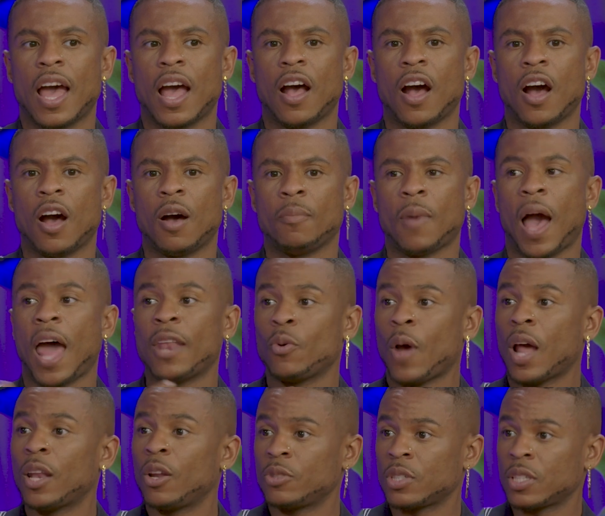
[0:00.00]
I know
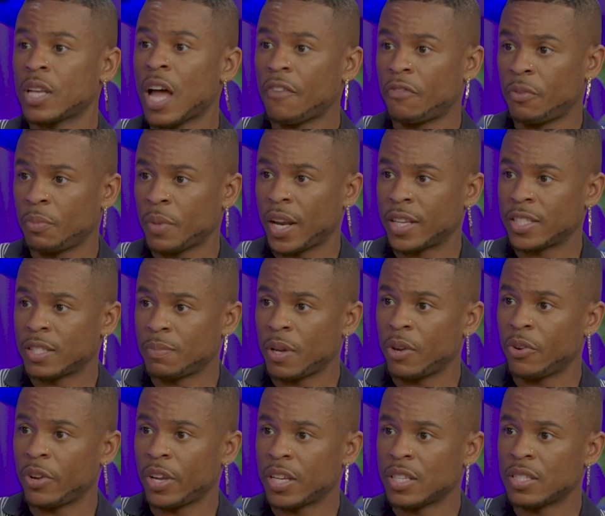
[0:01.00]
I learned a lot from that
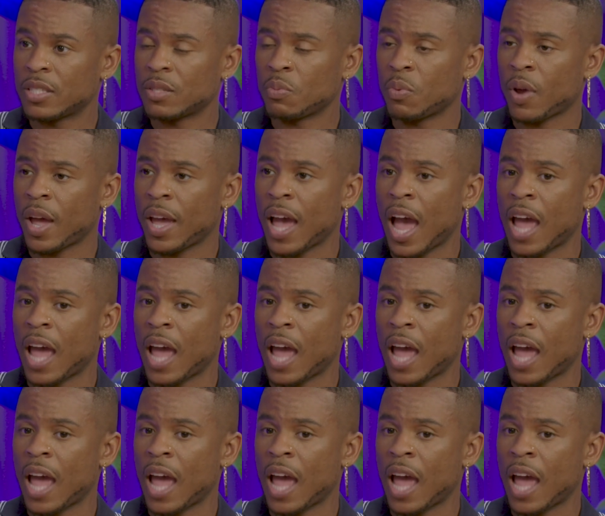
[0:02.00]
experience, right?